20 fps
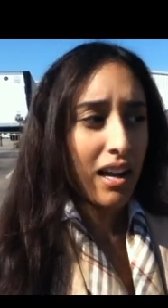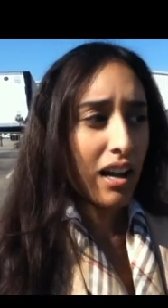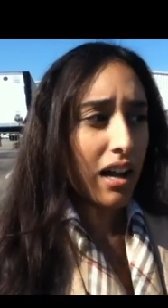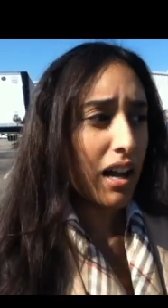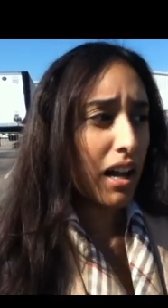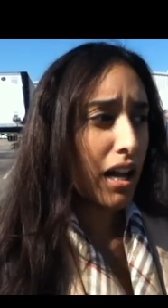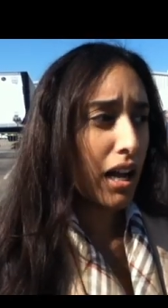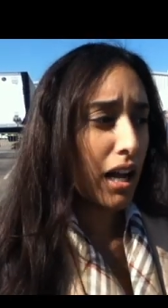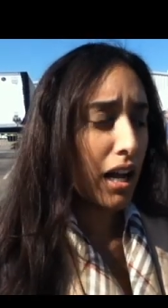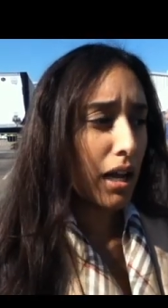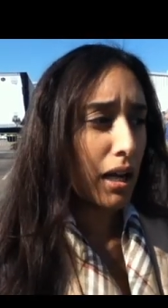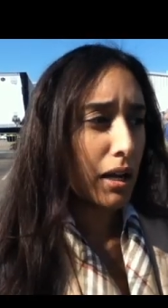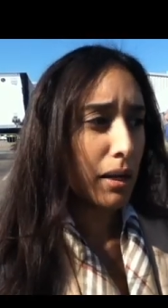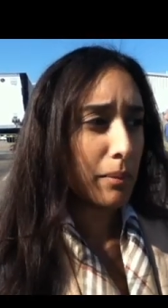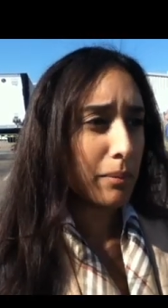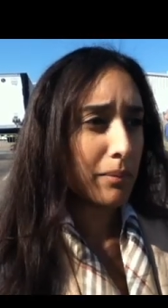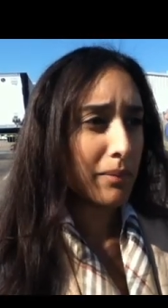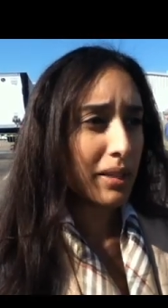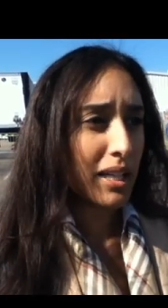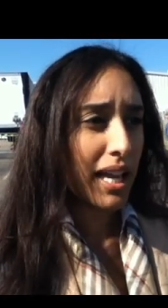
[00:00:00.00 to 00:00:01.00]

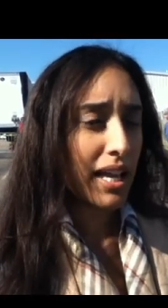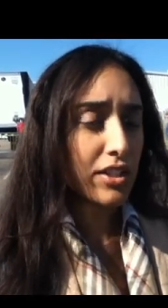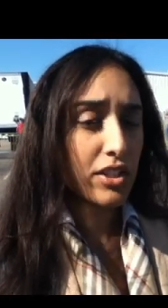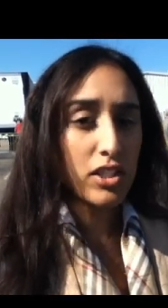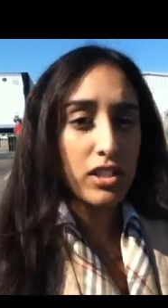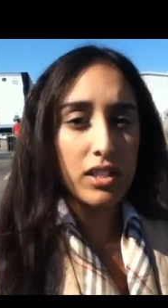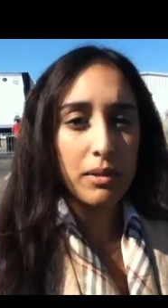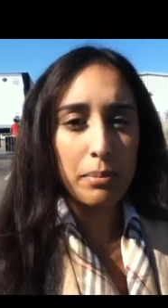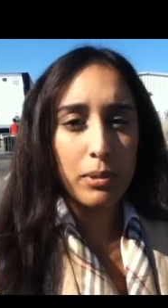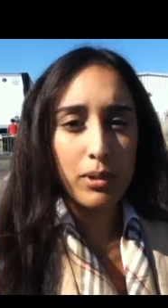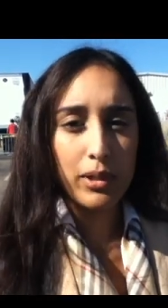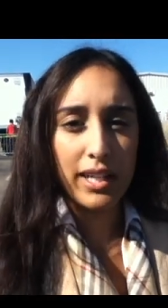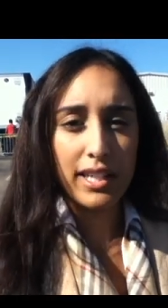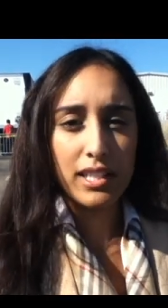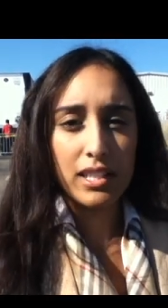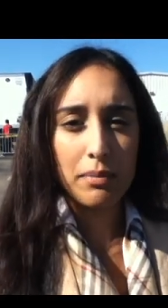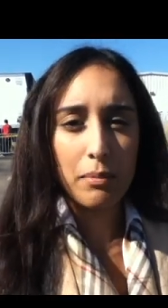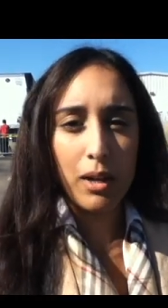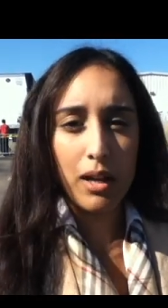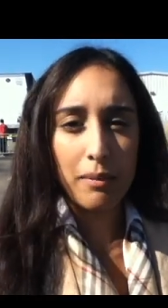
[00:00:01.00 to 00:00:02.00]
um, and just
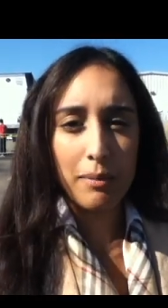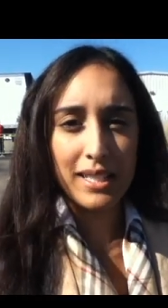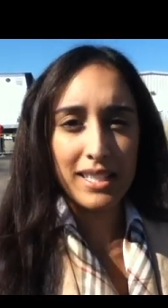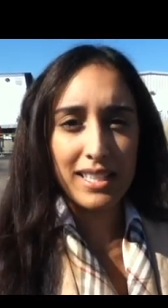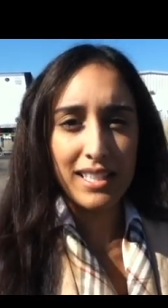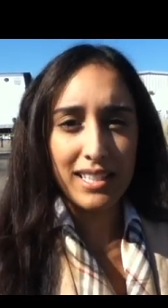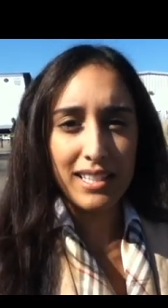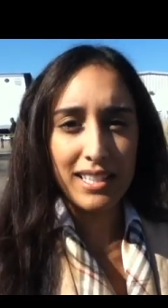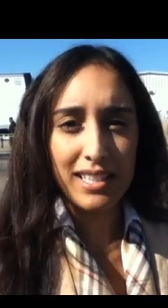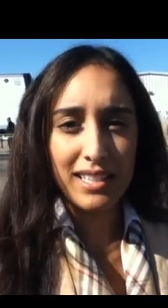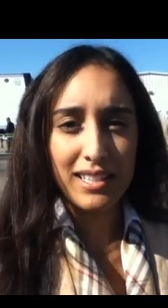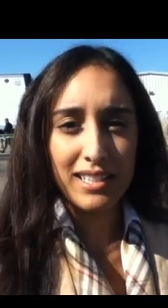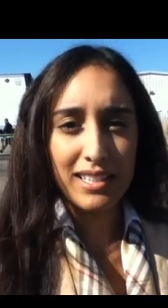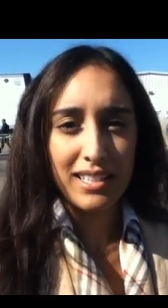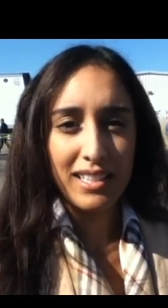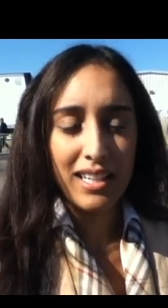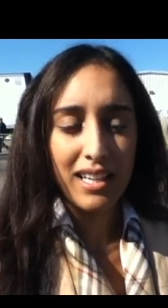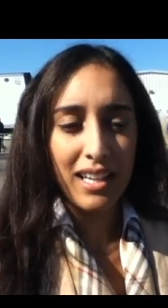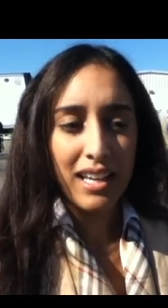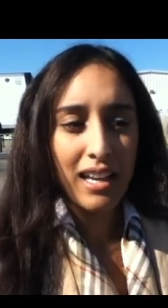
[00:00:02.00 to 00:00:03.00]
supporting small businesses
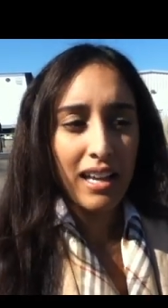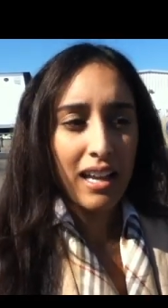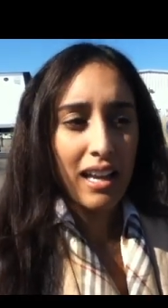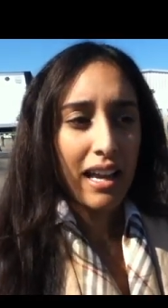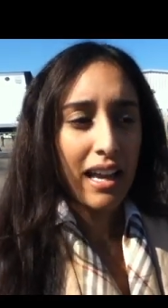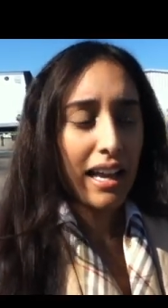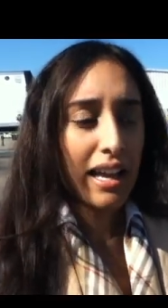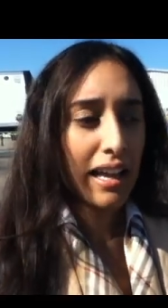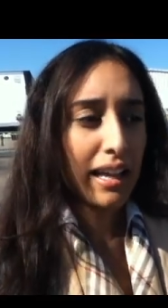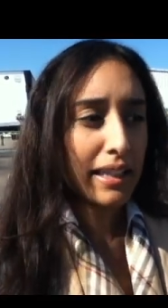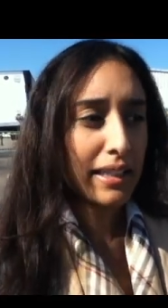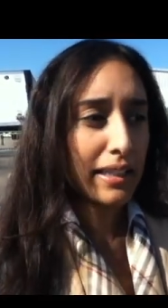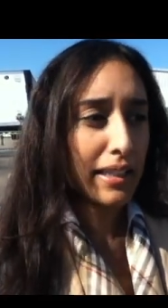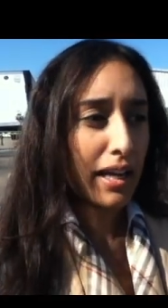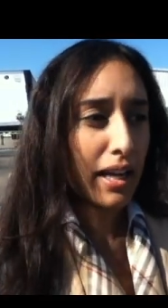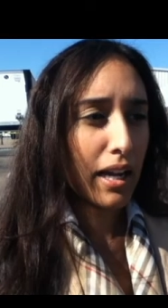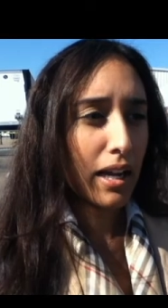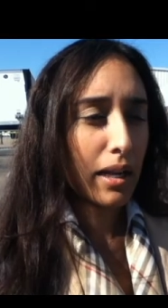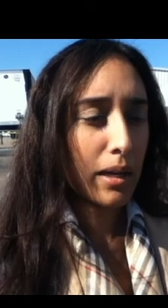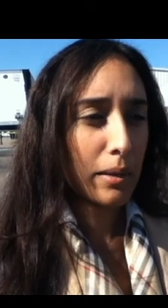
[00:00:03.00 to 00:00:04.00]
and
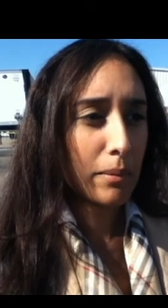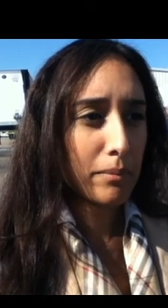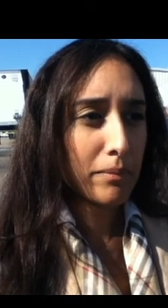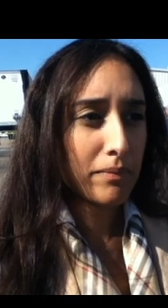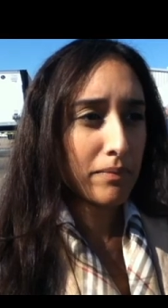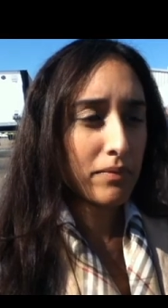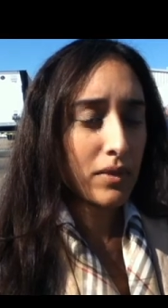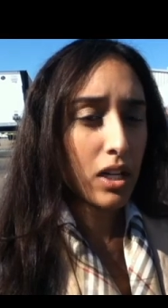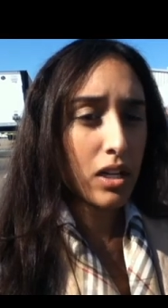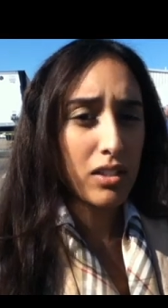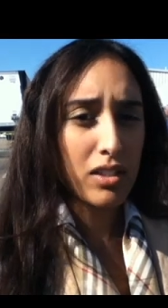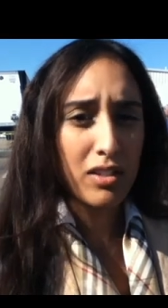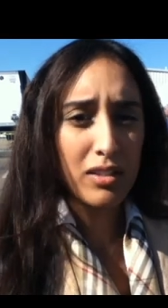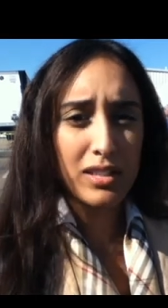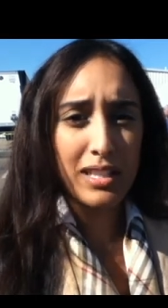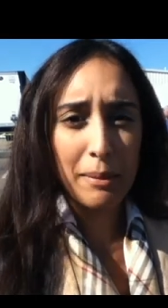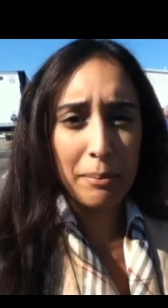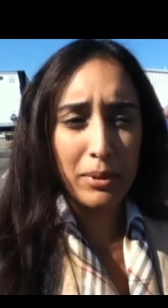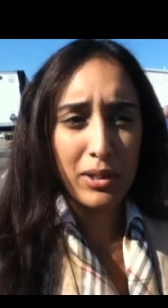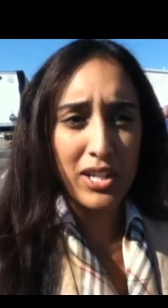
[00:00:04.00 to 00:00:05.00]
um, also
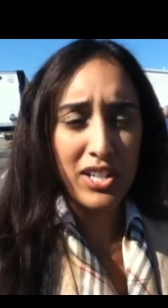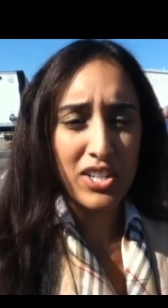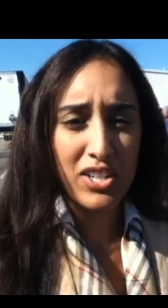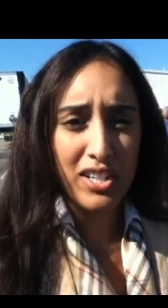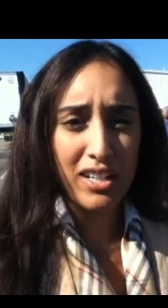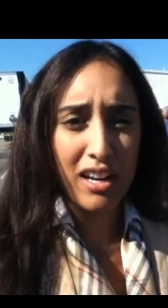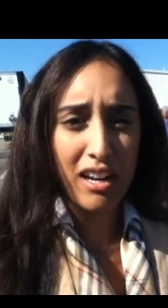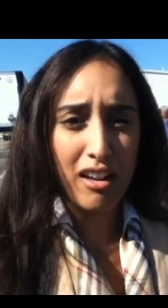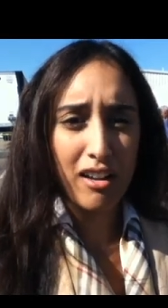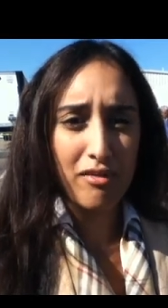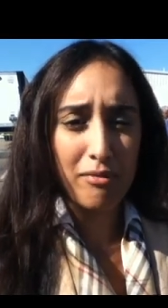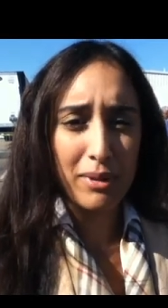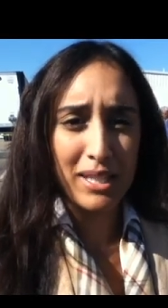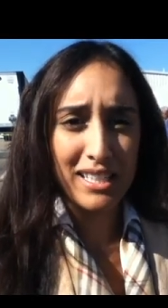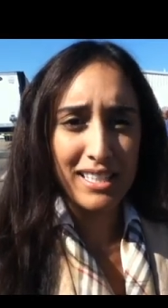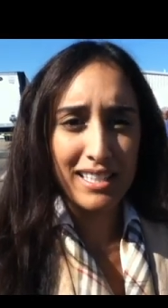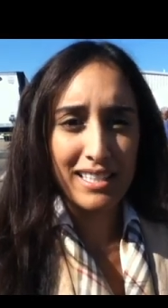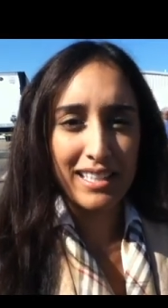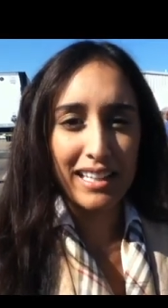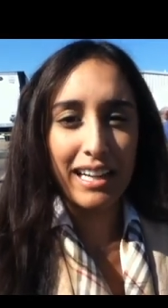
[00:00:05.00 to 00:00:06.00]
separation of
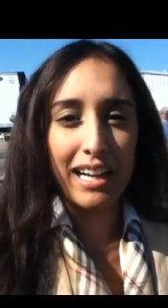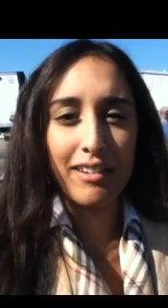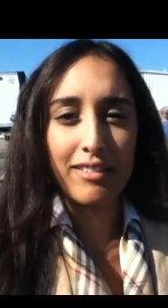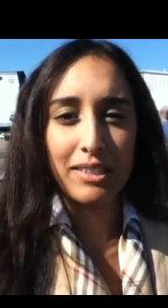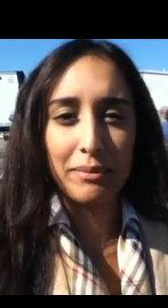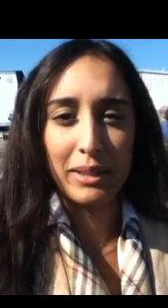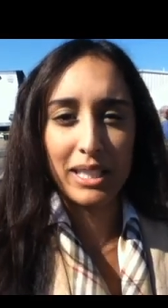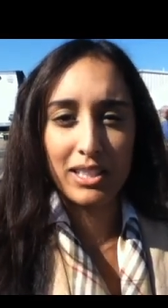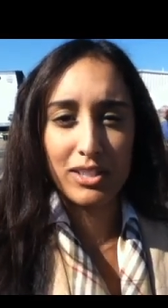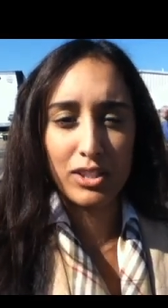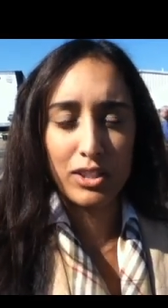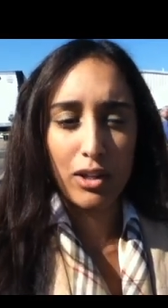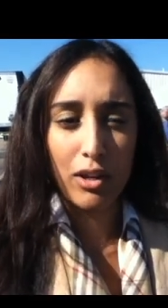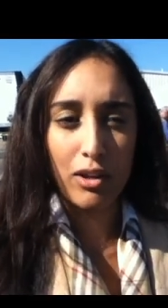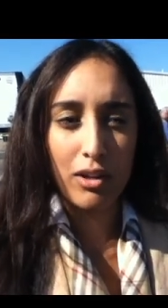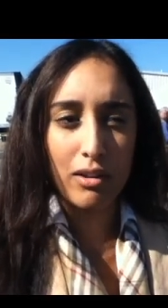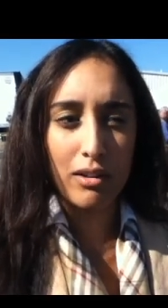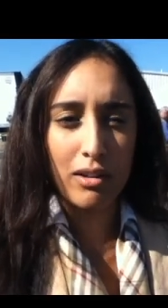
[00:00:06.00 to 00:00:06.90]
business and government so